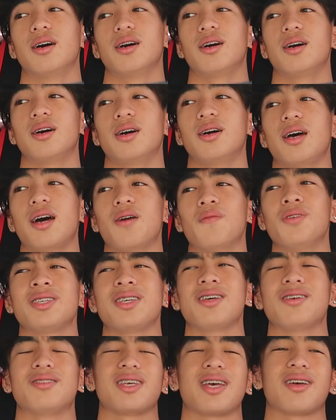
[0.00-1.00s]
uh, I would to
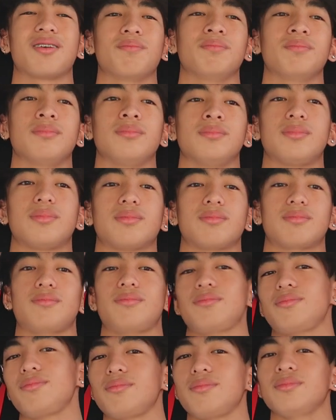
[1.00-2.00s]
say it's like
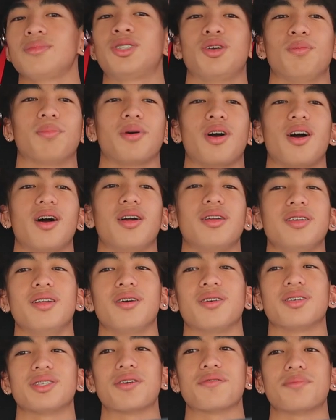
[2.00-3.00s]
super hard, you
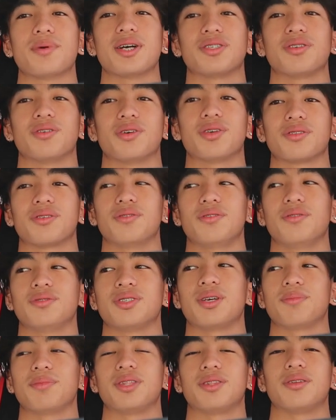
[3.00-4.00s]
know, because everybody's going through
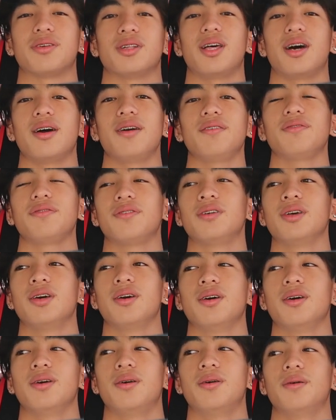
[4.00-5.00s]
something in their life.
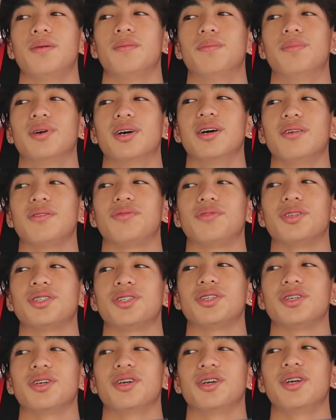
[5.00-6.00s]
But for
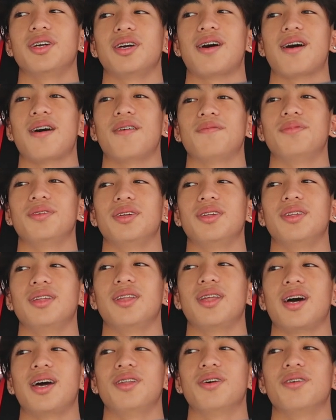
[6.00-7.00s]
sure, I've
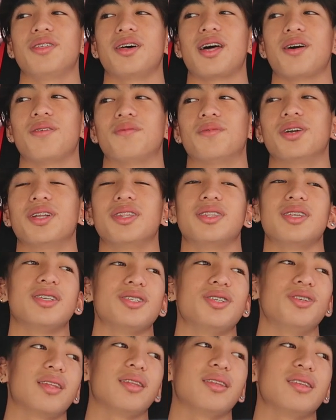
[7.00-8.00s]
been, I know that I wanted
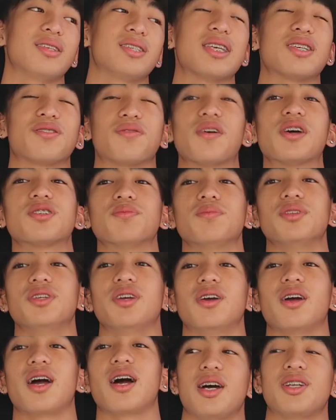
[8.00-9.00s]
this. Since freshman
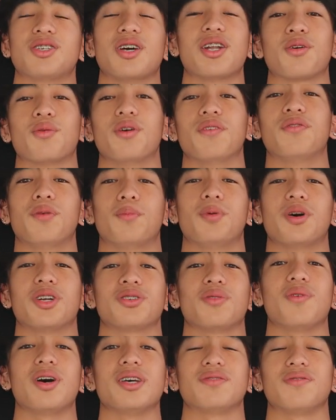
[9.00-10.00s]
year, I tried to quit football
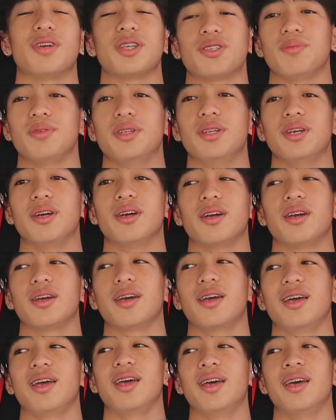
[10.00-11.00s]
twice freshman year,
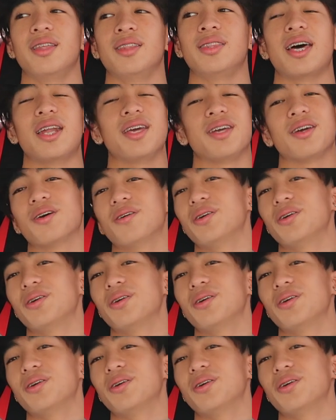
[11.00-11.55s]
and that didn't